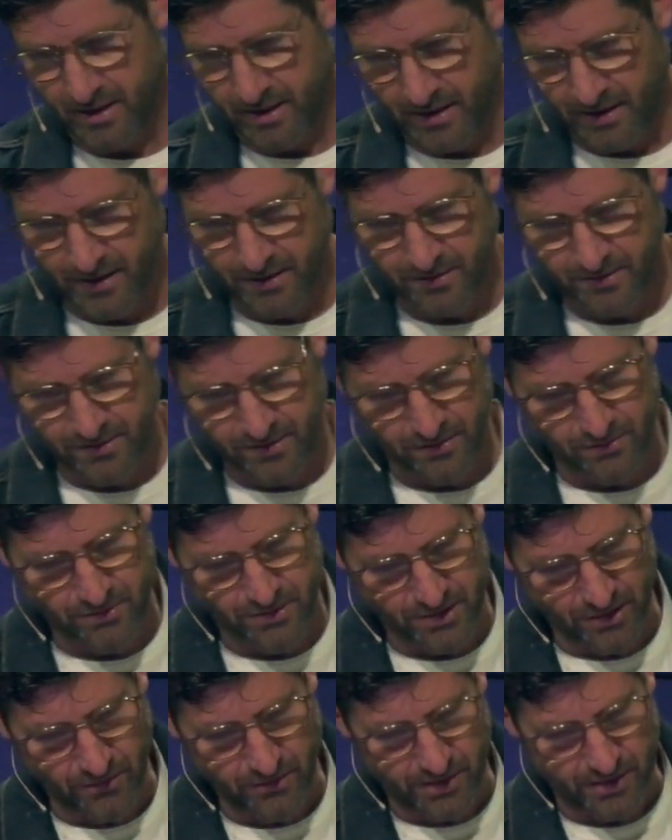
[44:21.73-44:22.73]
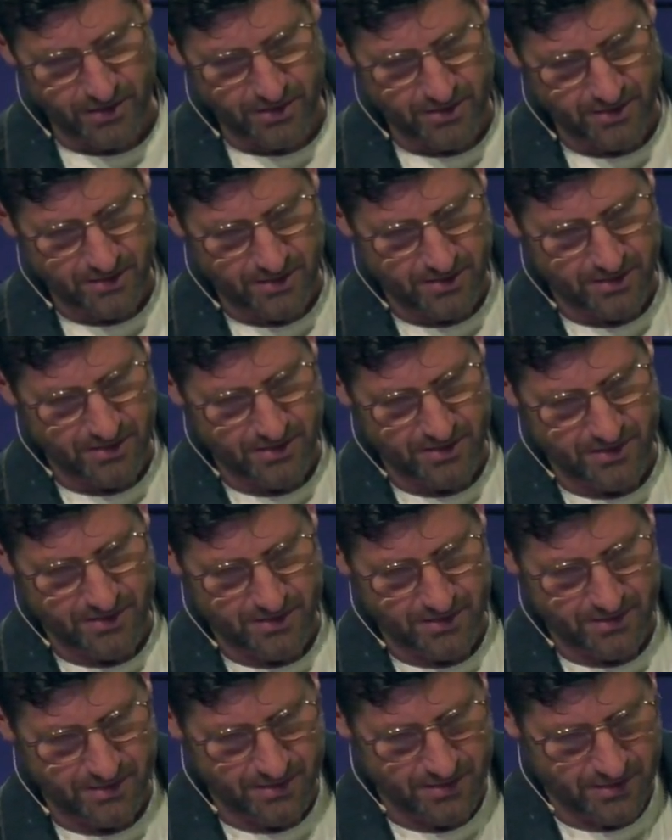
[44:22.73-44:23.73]
And so Jonah
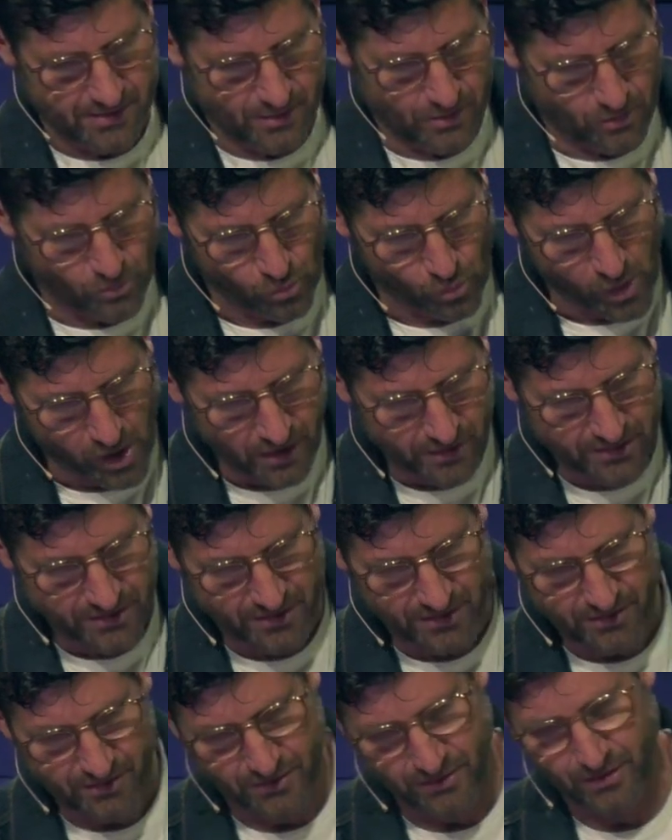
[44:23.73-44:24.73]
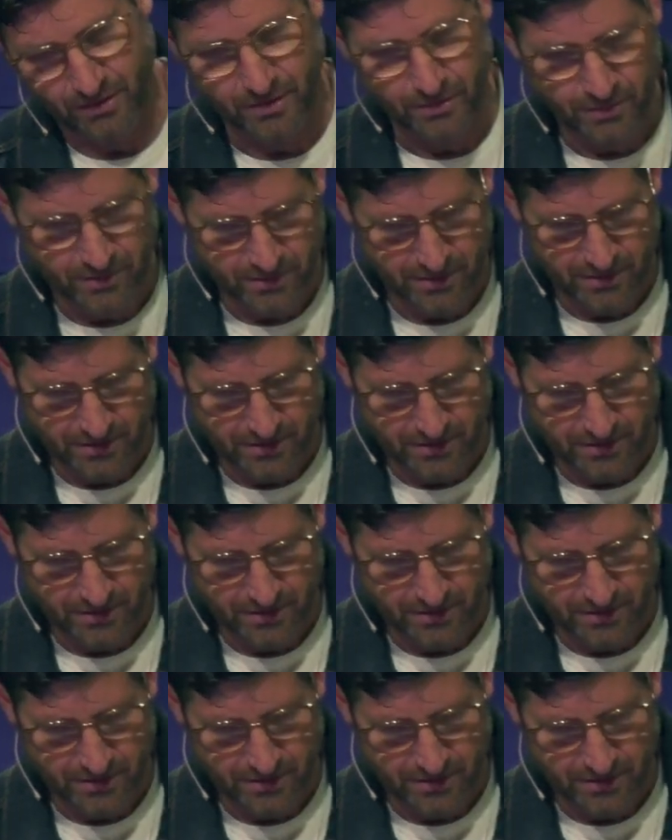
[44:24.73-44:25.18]
walks into